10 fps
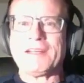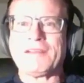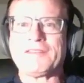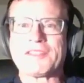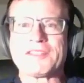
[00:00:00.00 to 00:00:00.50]

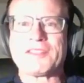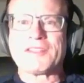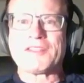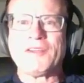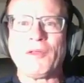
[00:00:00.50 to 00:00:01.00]

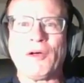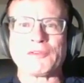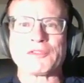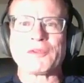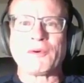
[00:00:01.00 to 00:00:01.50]
just know the
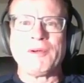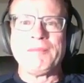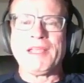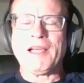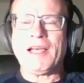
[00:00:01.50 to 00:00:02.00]
whole story
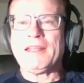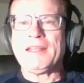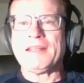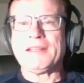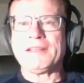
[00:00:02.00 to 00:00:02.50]
behind
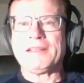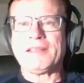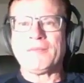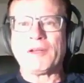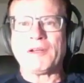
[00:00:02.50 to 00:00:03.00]
it
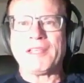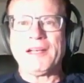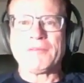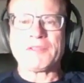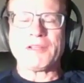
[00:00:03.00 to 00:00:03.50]
and what
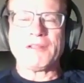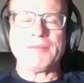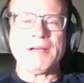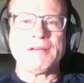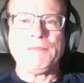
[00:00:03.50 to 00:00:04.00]
Kennedy was all
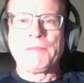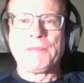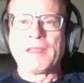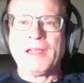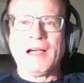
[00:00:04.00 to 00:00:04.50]
about.
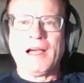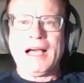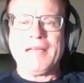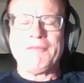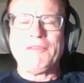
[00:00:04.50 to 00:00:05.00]

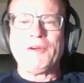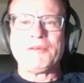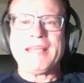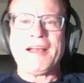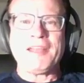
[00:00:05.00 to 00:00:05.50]
I have no
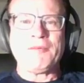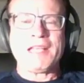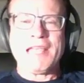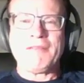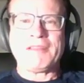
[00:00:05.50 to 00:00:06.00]
doubt he would
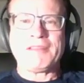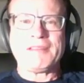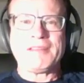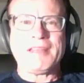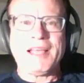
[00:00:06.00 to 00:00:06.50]
have gave the
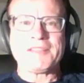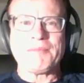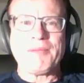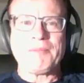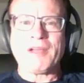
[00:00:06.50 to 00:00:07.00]
guys a
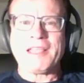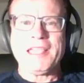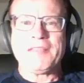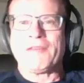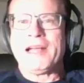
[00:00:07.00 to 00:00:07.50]
pep talk,
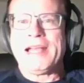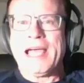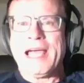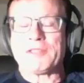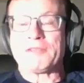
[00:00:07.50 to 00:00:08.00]
either in
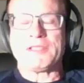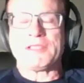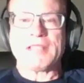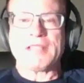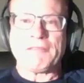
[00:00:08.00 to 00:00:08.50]
Annapolis, which
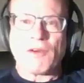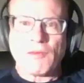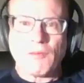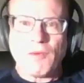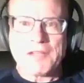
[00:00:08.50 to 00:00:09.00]
is not far
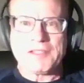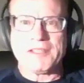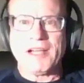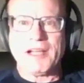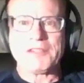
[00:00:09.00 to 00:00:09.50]
from
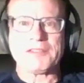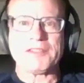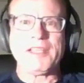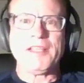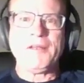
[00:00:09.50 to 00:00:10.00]
Washington,
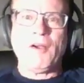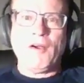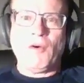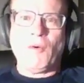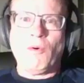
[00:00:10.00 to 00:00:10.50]
obviously,
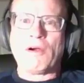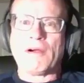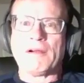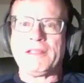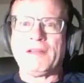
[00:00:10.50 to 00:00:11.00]

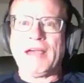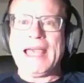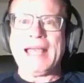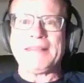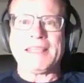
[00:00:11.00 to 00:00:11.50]
or
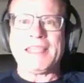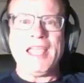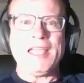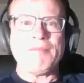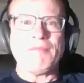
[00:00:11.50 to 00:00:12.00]
at the
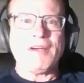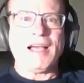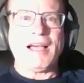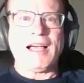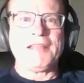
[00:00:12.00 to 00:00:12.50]
game.
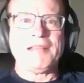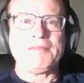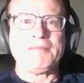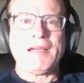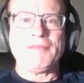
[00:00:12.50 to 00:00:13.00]
I
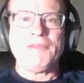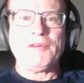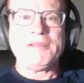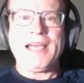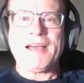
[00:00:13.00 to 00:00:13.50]
have
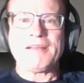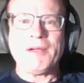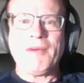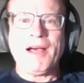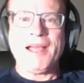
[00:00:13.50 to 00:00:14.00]
no doubt in
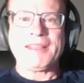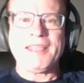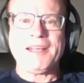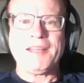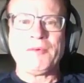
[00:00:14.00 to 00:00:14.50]
my mind
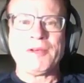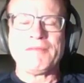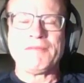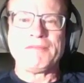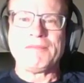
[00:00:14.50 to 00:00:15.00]
Kennedy would
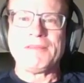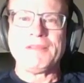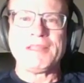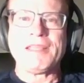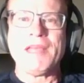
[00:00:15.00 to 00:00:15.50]
have
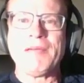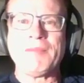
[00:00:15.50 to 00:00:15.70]
give them